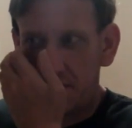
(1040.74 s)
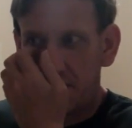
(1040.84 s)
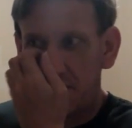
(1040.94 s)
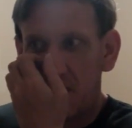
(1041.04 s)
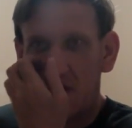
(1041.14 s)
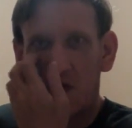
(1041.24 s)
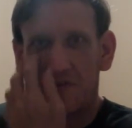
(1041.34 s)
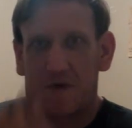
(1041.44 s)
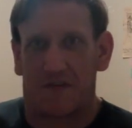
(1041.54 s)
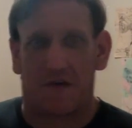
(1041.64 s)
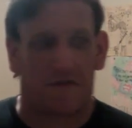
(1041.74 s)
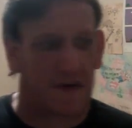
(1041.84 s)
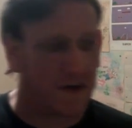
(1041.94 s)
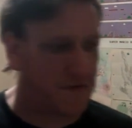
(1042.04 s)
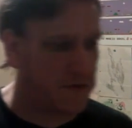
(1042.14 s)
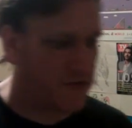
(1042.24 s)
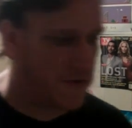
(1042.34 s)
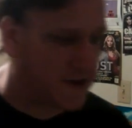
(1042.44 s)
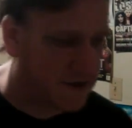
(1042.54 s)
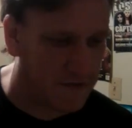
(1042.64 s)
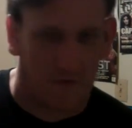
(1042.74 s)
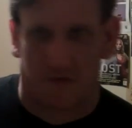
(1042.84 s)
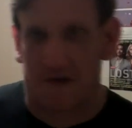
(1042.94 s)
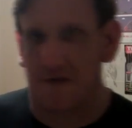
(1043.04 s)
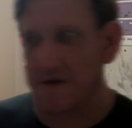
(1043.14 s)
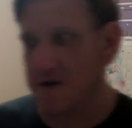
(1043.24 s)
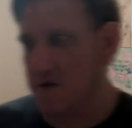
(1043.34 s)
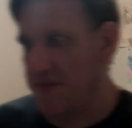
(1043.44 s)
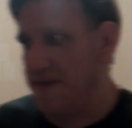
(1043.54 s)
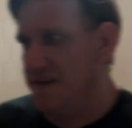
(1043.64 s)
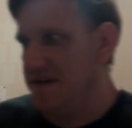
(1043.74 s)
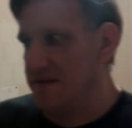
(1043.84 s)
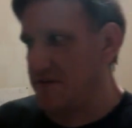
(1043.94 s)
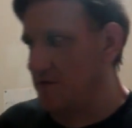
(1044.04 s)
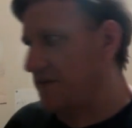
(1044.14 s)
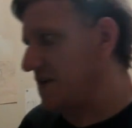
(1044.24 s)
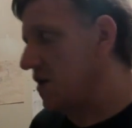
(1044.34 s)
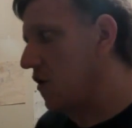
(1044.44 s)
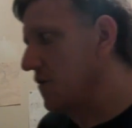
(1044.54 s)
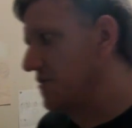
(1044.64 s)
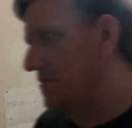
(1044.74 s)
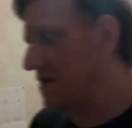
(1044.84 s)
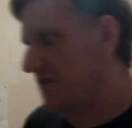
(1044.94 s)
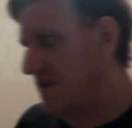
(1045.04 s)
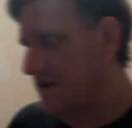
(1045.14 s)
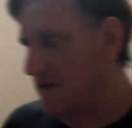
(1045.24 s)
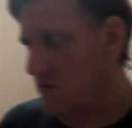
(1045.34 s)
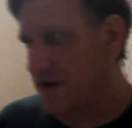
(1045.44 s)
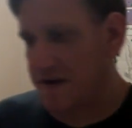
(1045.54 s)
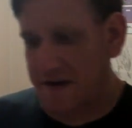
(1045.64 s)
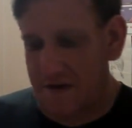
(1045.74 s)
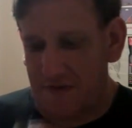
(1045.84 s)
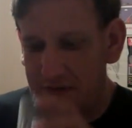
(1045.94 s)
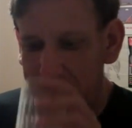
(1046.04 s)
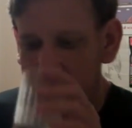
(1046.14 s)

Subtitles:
So I gotta watch myself, I guess, when you start getting to those later years. It starts getting harder to maintain a good weight, I guess.